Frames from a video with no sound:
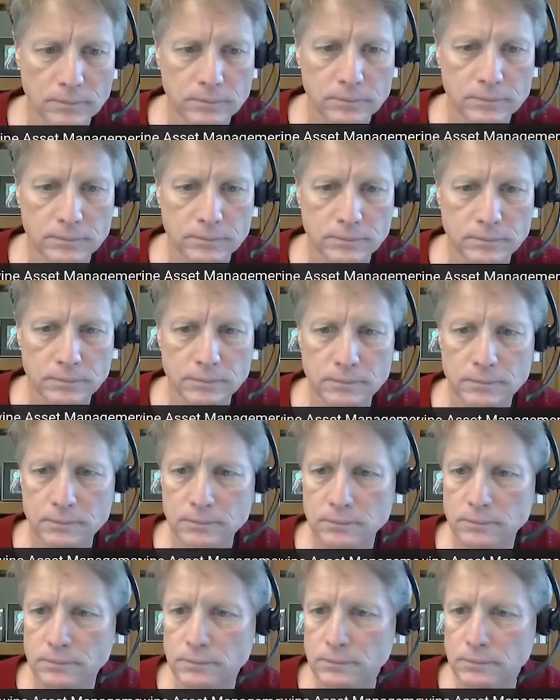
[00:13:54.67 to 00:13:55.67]

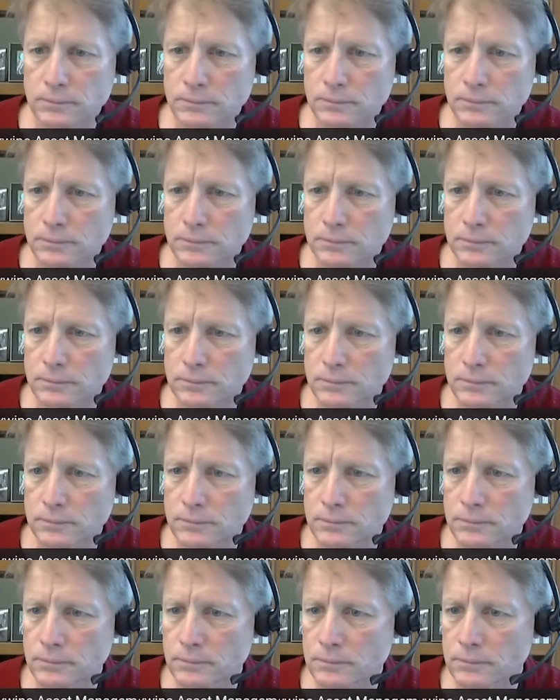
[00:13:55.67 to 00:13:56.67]

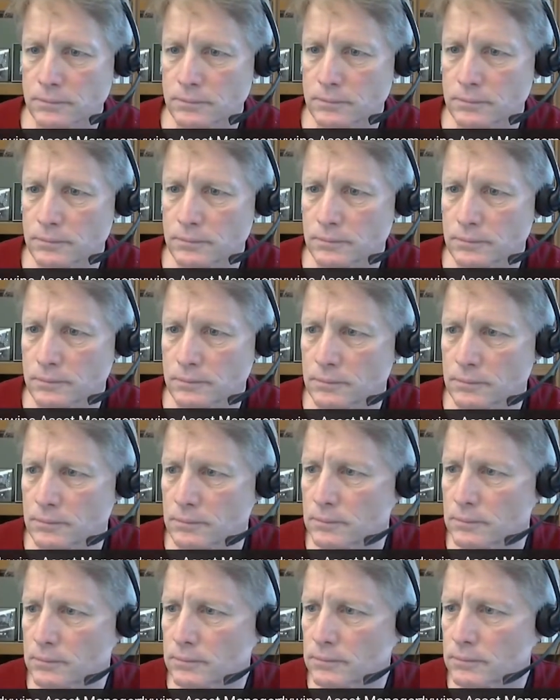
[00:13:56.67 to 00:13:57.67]

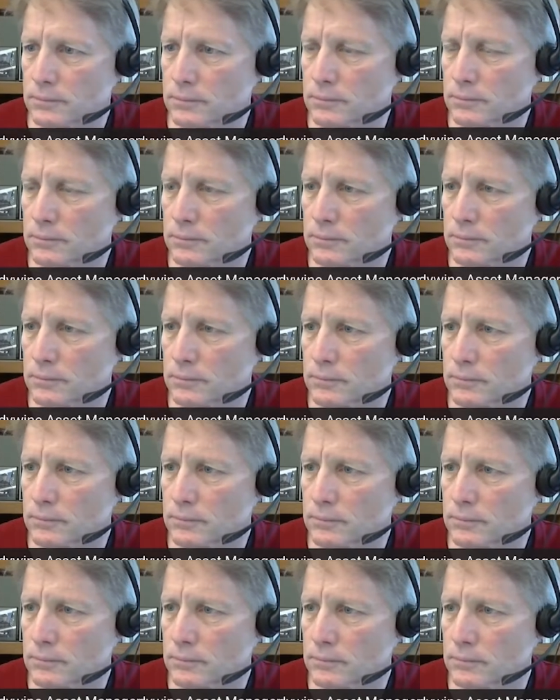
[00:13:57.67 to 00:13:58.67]

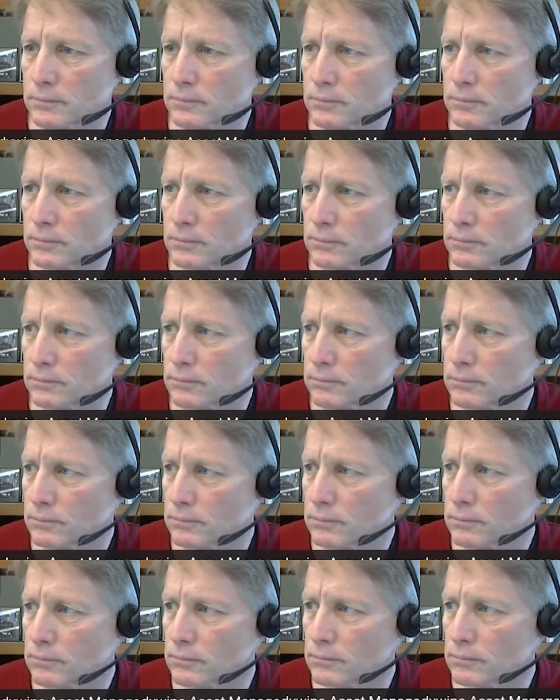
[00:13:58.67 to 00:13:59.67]

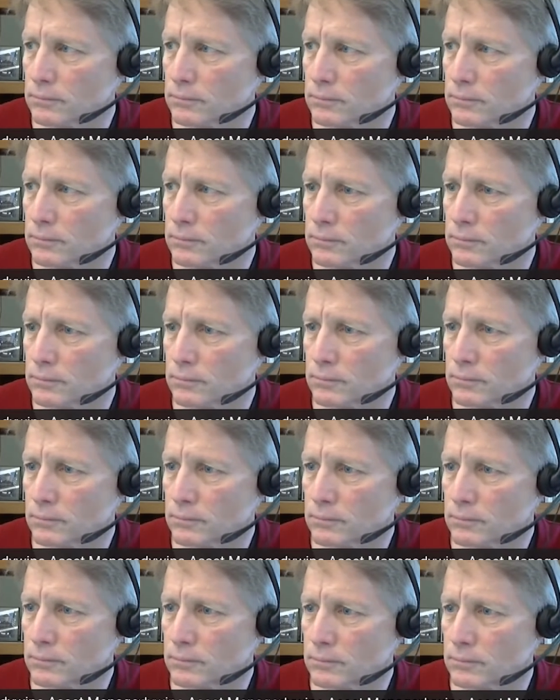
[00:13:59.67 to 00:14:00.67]

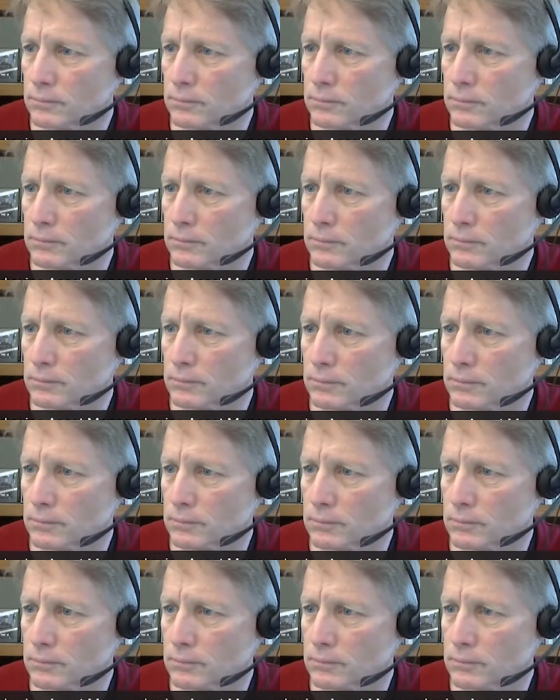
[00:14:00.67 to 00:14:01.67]

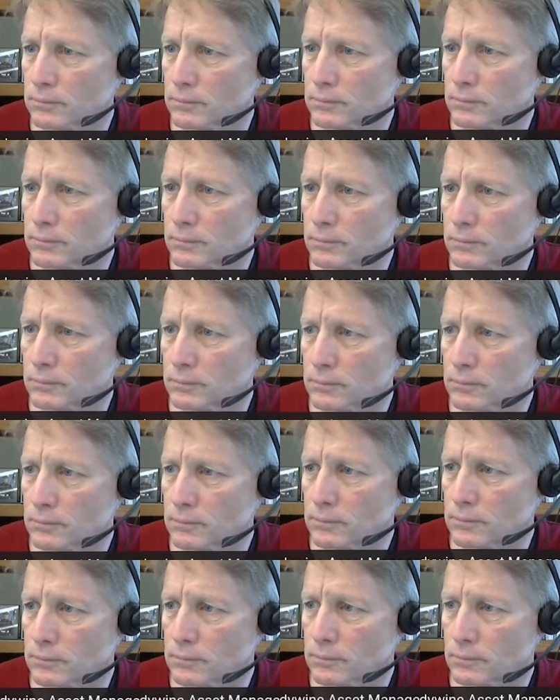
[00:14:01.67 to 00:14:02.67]
[no speech]